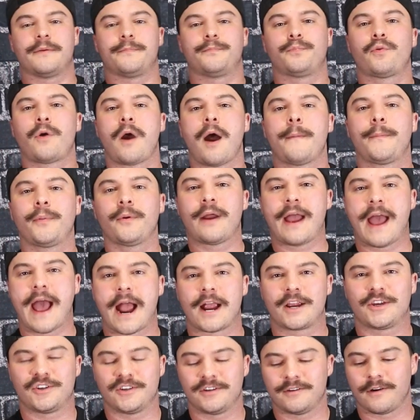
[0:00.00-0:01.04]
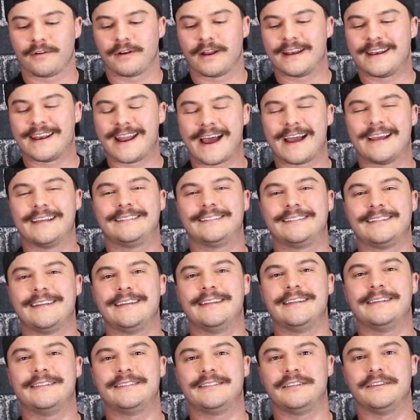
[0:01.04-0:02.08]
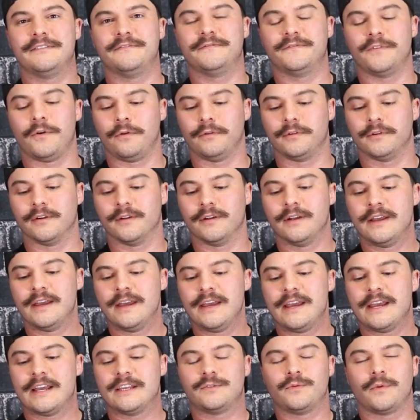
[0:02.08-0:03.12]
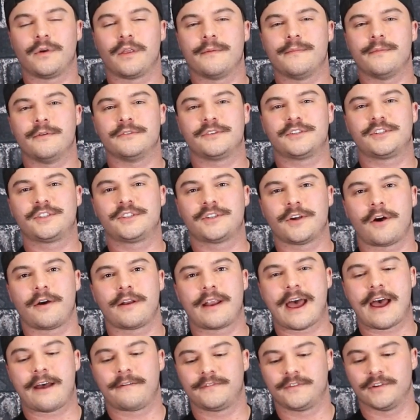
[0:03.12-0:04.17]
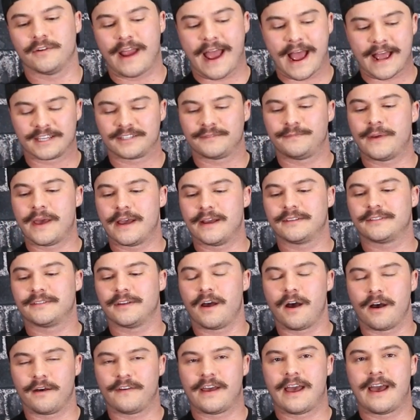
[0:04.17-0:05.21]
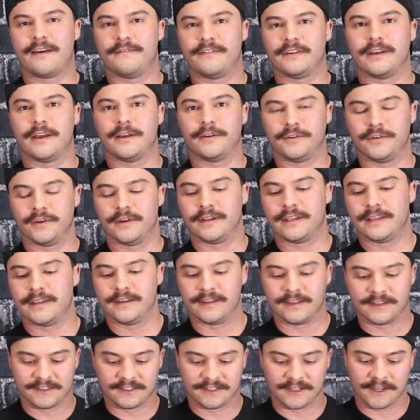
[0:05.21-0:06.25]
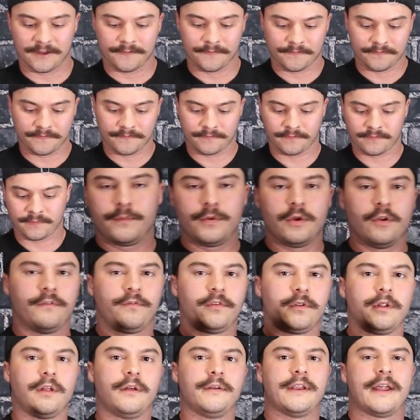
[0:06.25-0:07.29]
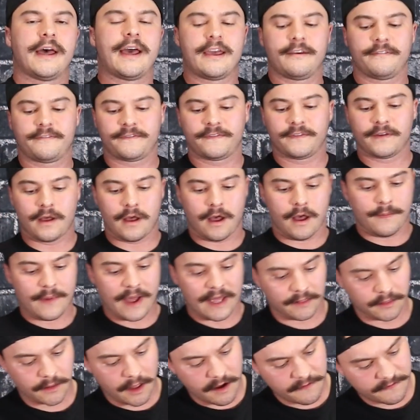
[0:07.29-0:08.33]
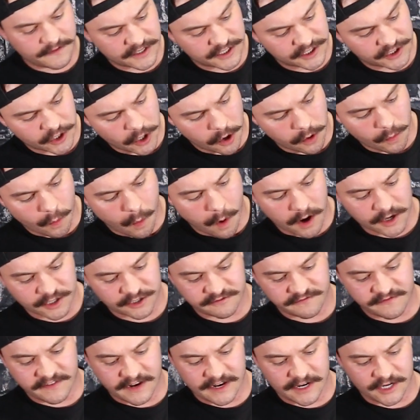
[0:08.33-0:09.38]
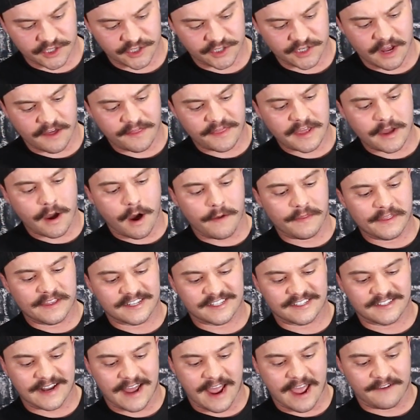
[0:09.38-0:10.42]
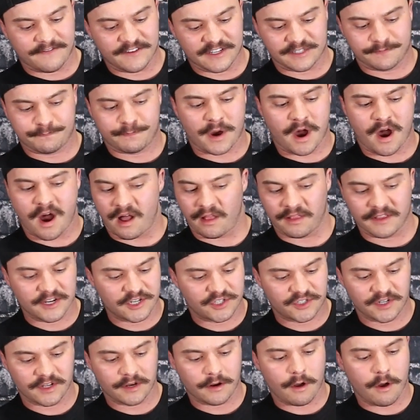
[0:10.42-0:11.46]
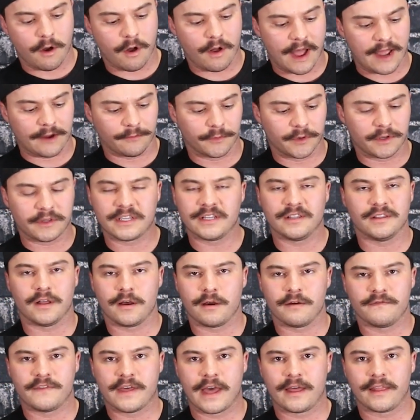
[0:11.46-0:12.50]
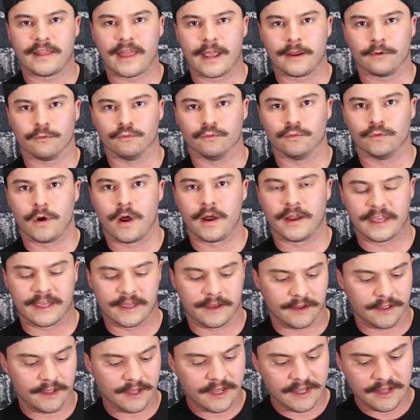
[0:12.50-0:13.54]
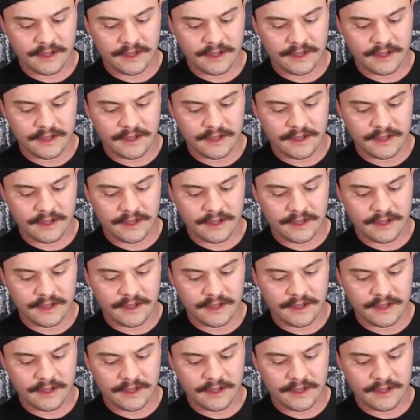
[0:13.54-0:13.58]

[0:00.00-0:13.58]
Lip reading: the proper action on a nice EDC folder is one of the most sought after aspects of having a good EDC. Beautiful little knife. I love the stone wash finish. Nothing on this knife is polished at all. I really love that like rugged